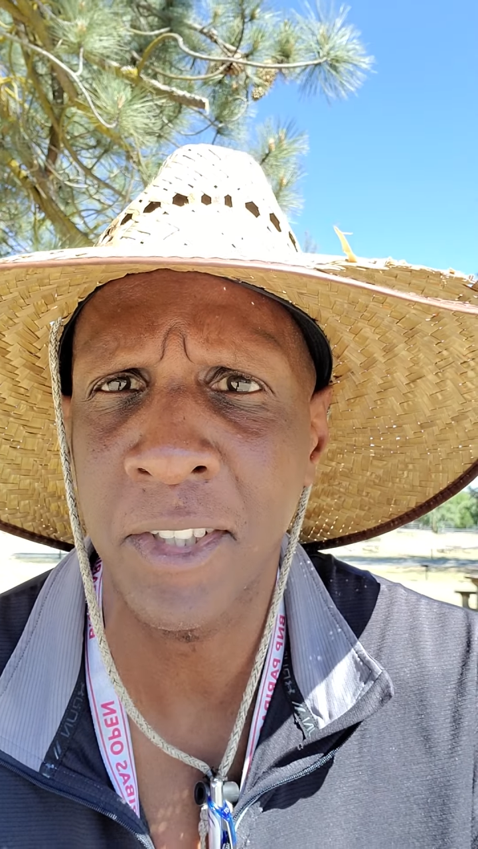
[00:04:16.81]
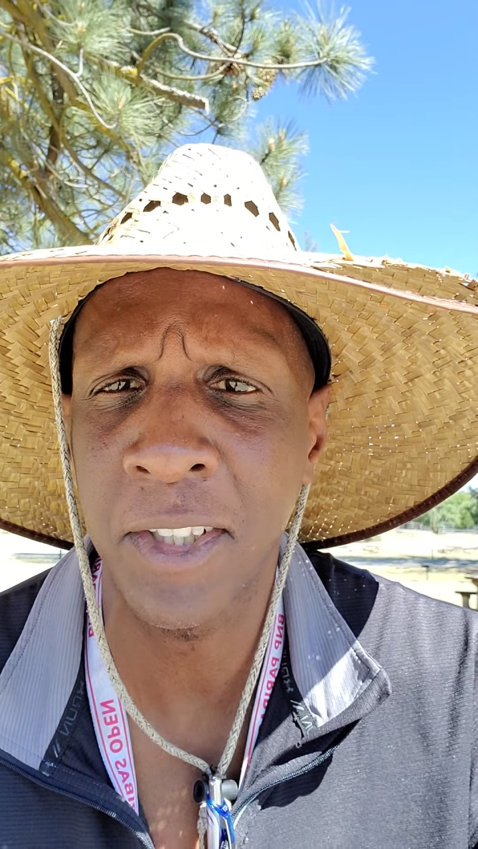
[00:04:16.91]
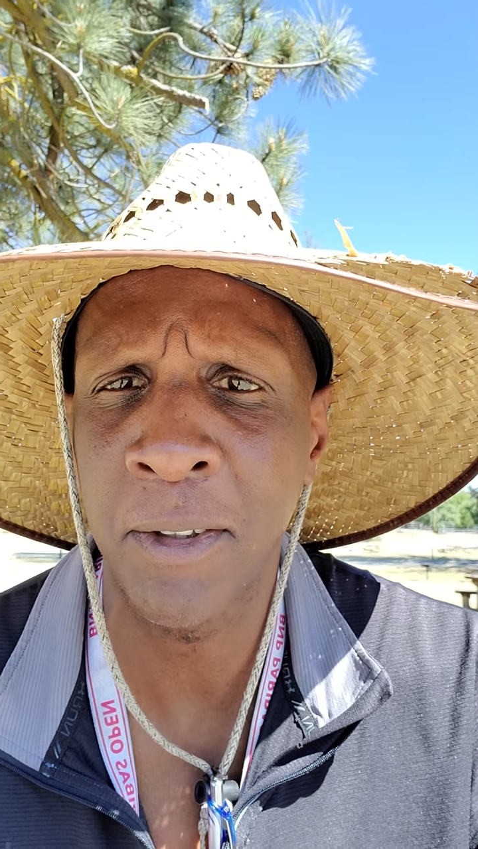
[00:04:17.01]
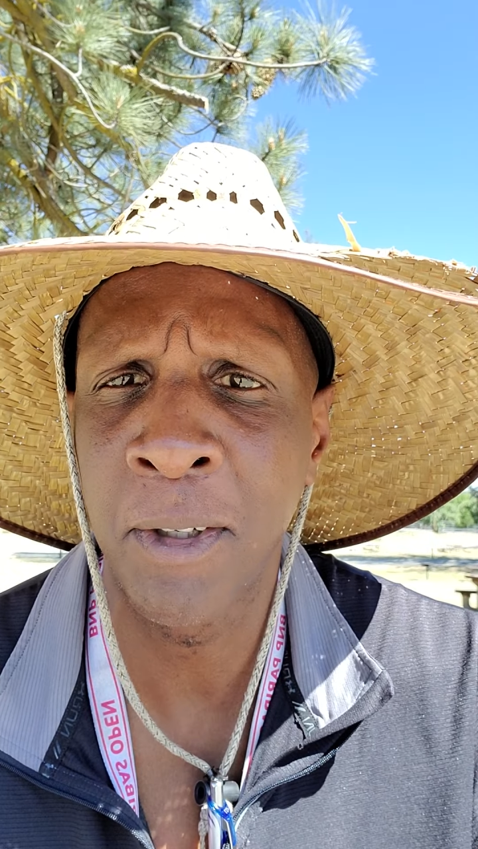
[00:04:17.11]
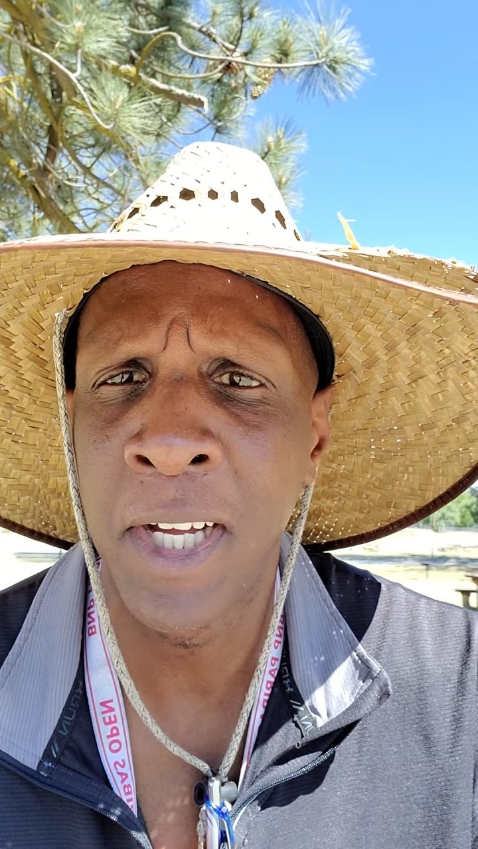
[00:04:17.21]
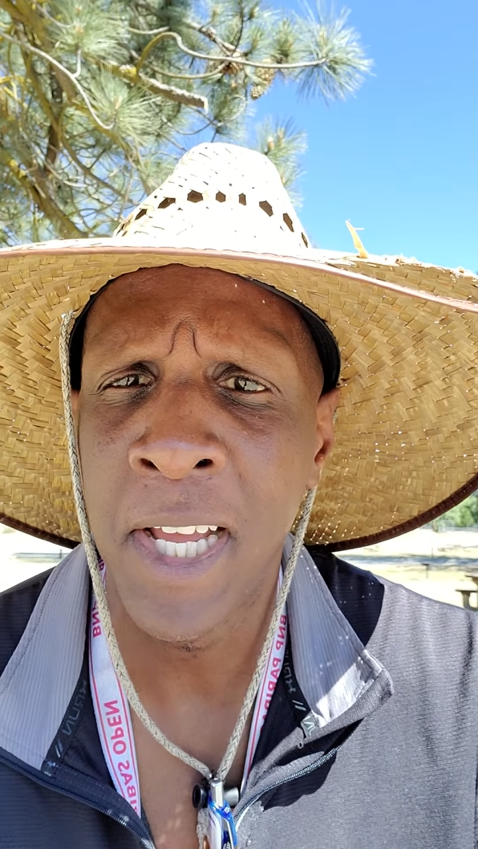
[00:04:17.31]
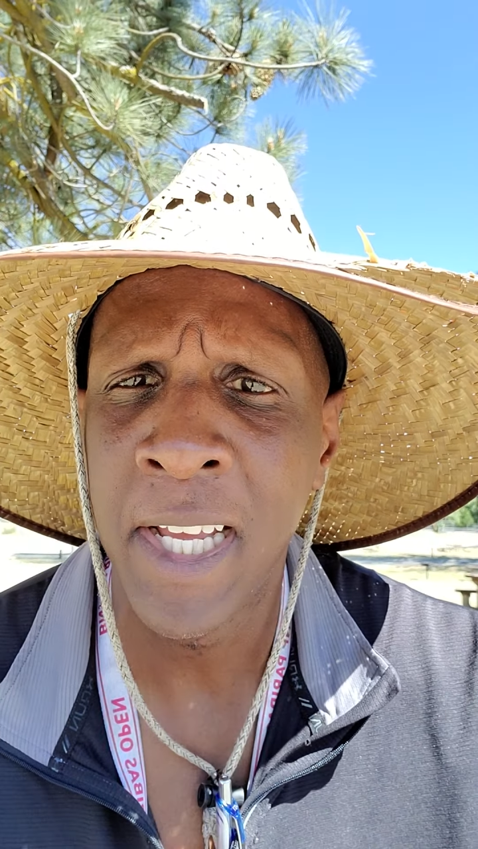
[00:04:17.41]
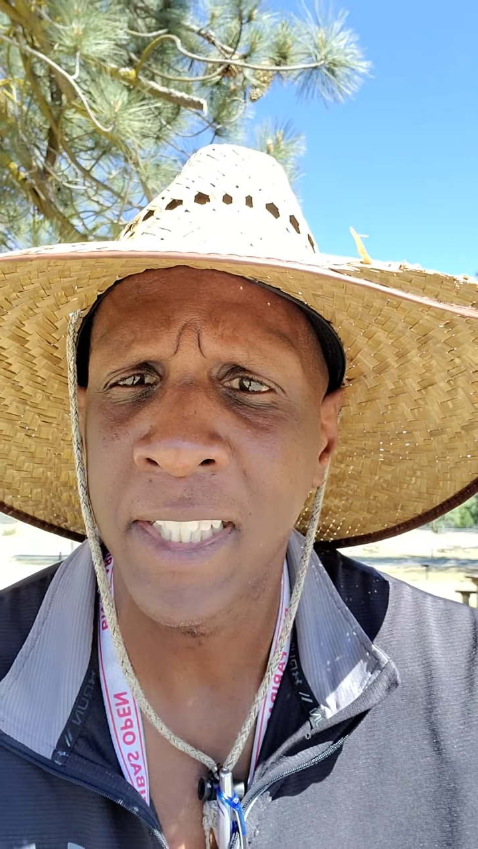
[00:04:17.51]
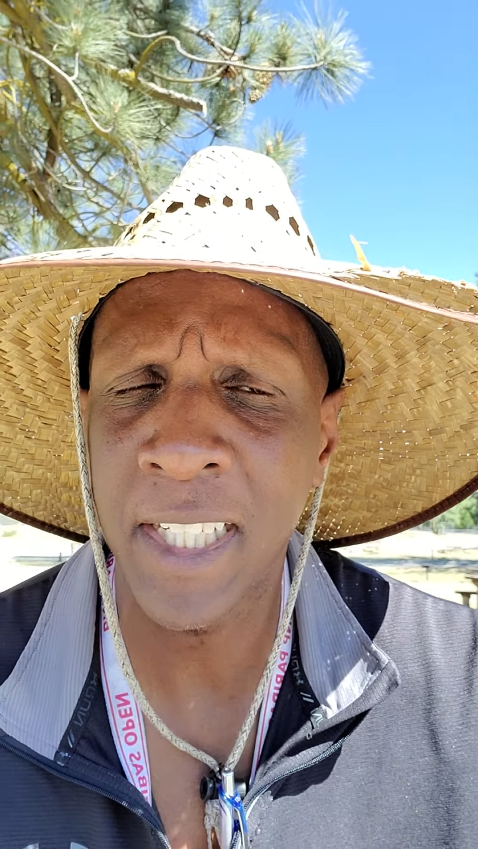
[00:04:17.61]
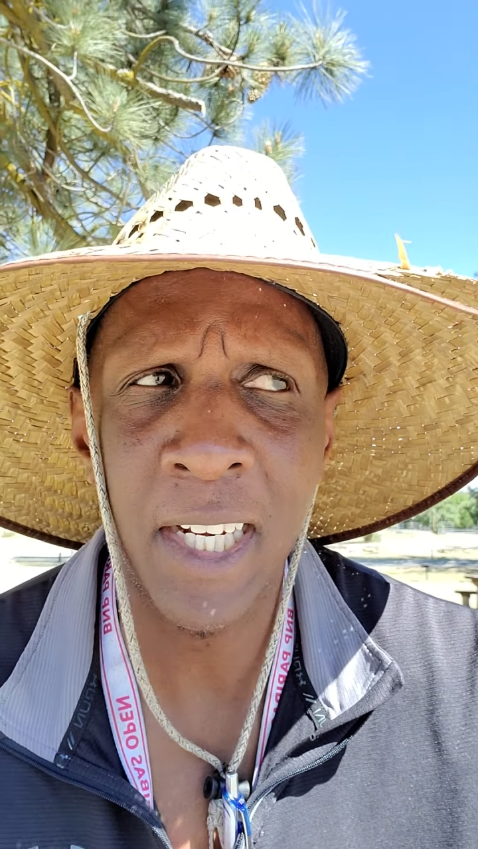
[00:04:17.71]
So
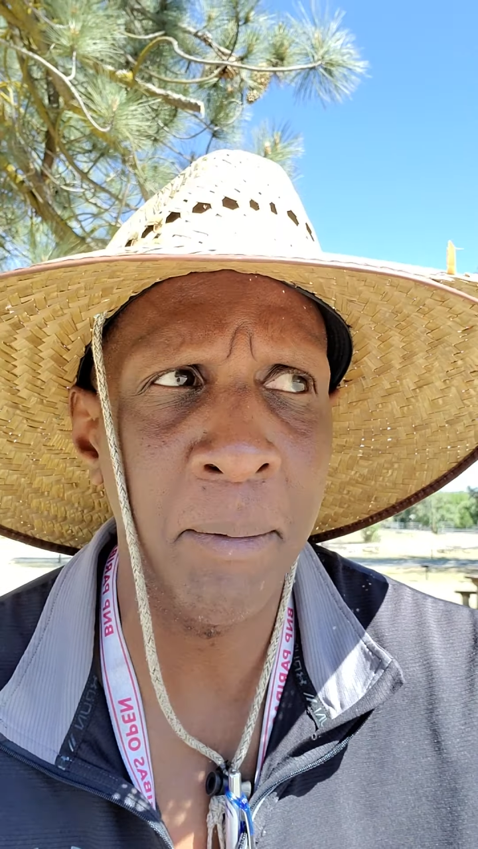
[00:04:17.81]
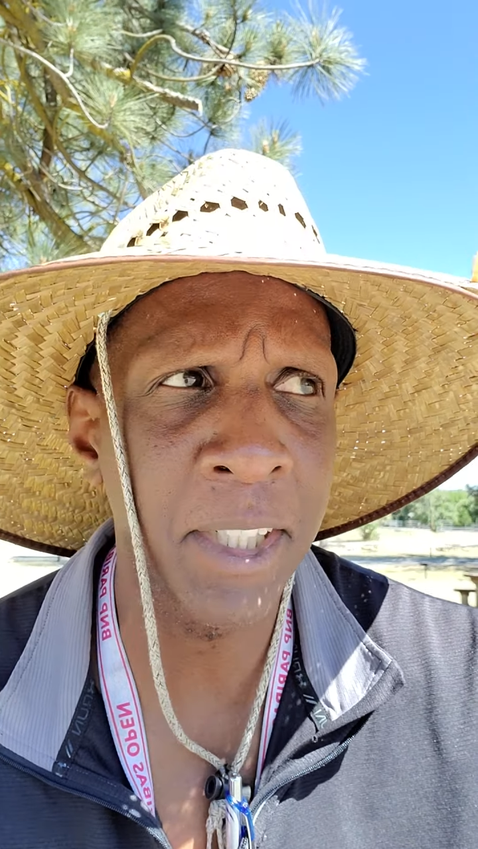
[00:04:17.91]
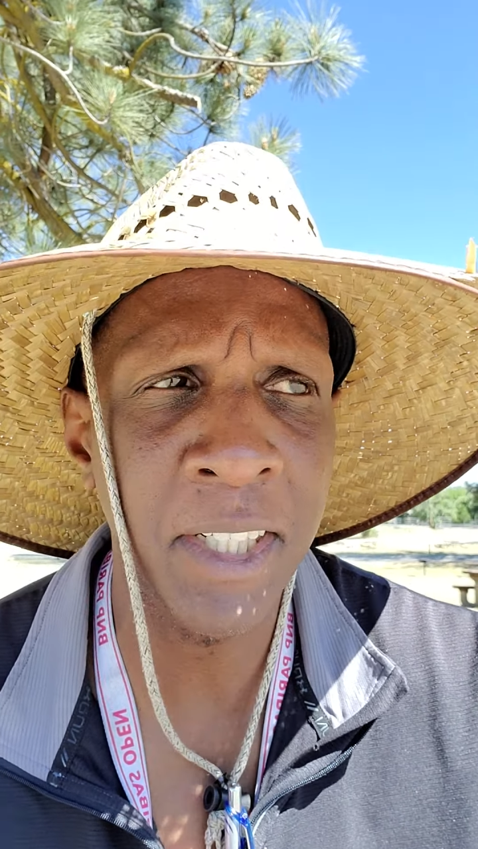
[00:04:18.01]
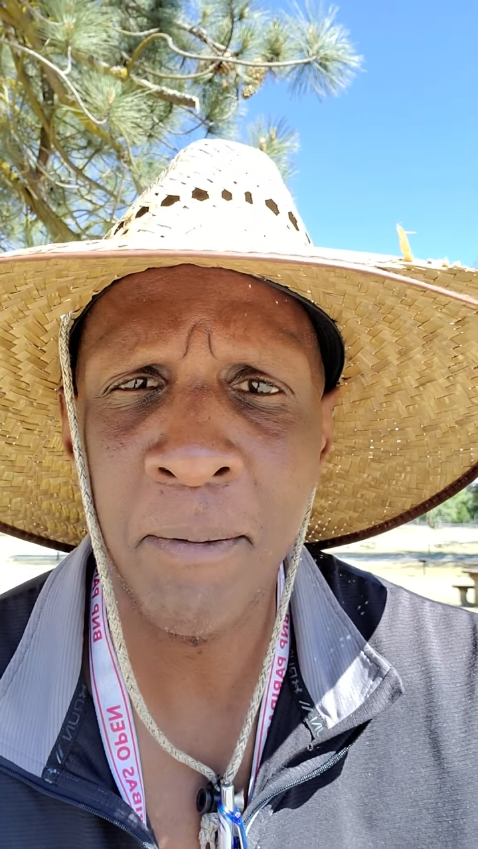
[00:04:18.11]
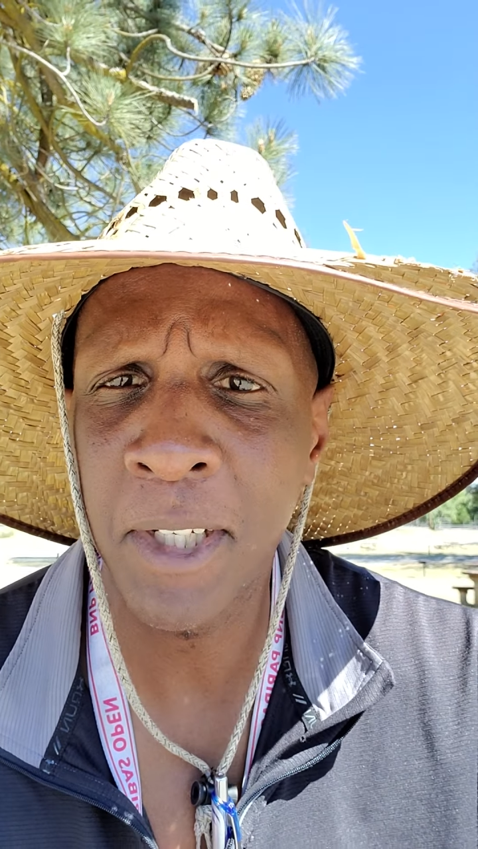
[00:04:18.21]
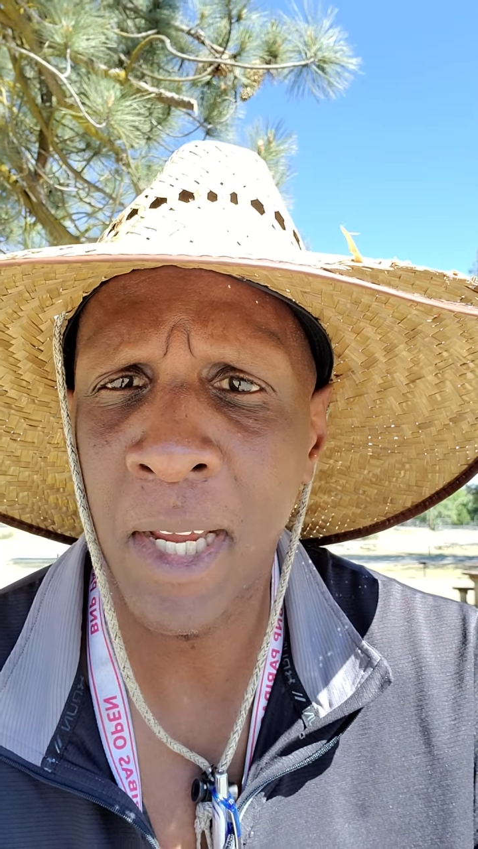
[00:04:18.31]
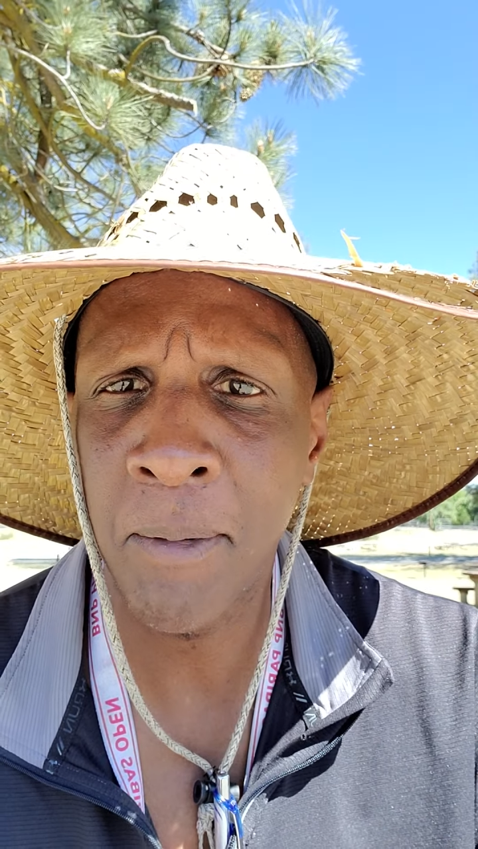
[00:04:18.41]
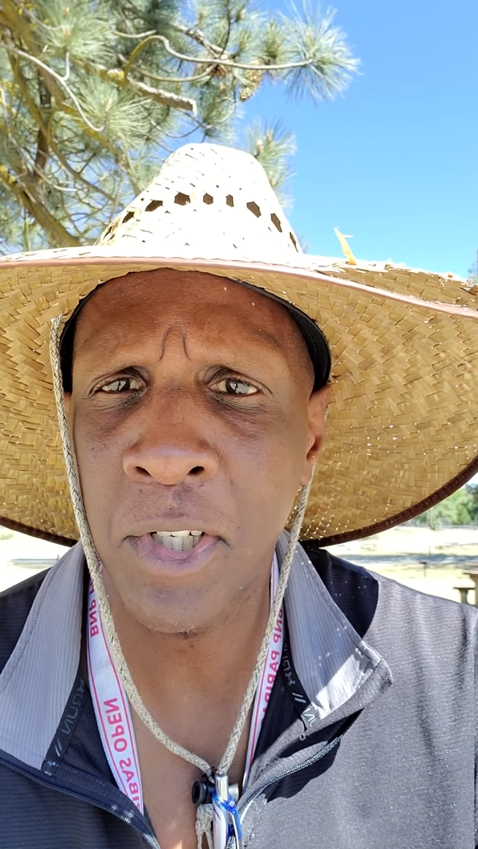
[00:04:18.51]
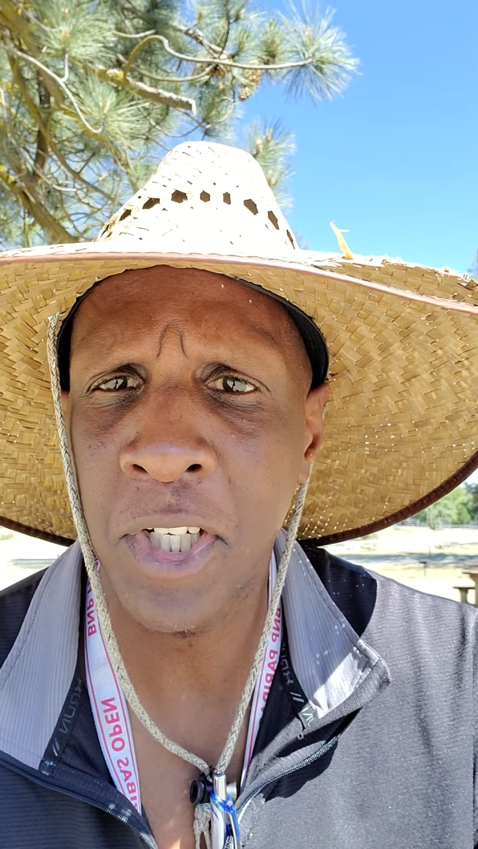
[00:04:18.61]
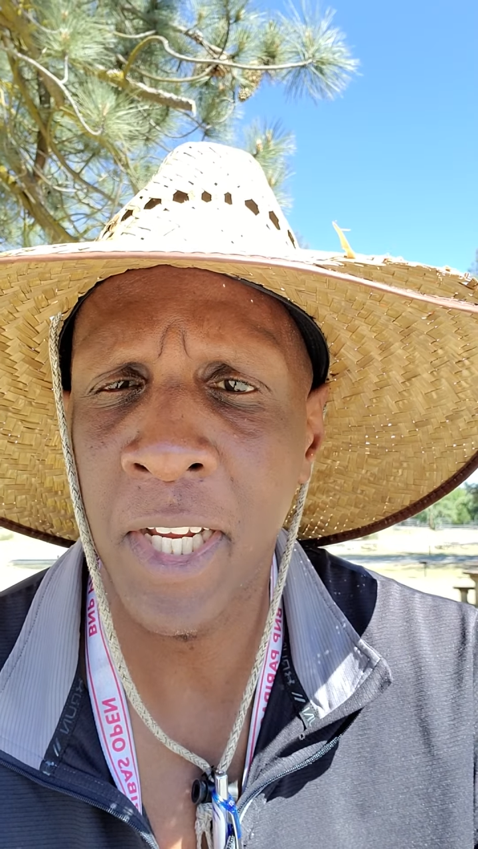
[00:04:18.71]
it's got to be some type
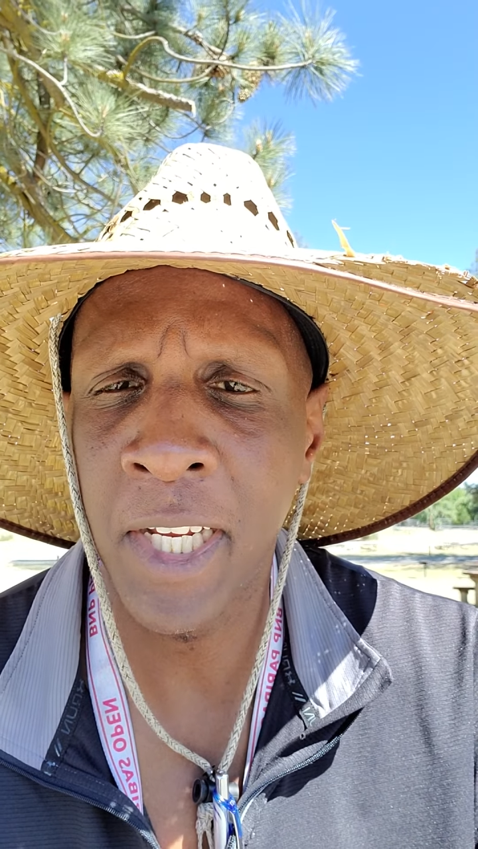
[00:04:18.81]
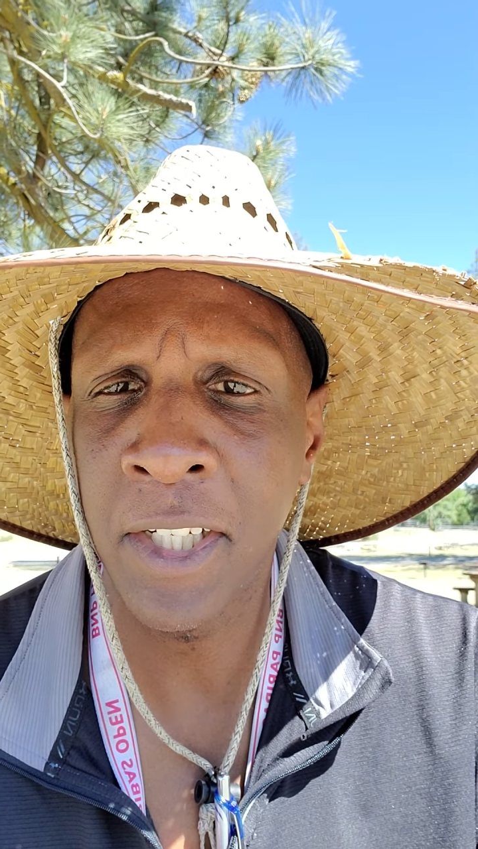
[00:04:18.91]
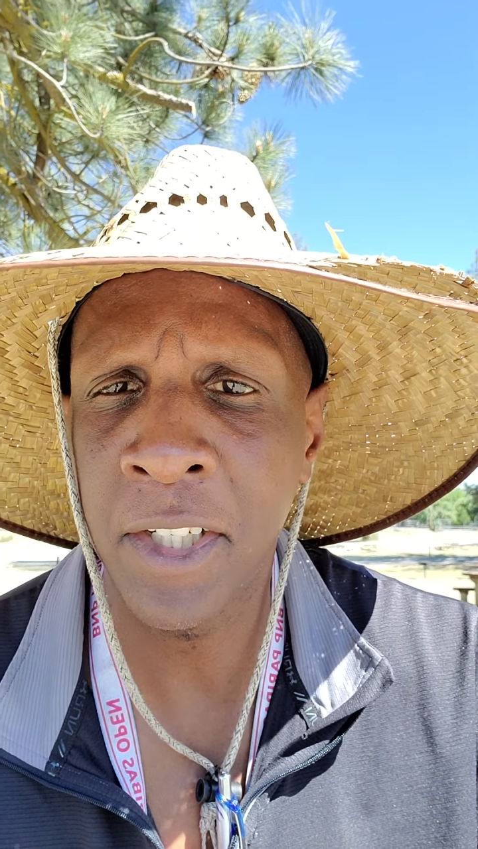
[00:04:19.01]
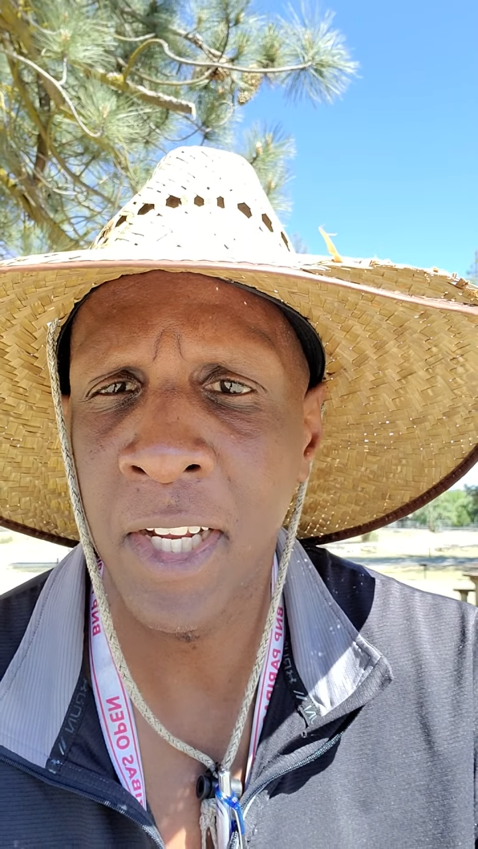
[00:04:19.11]
of change.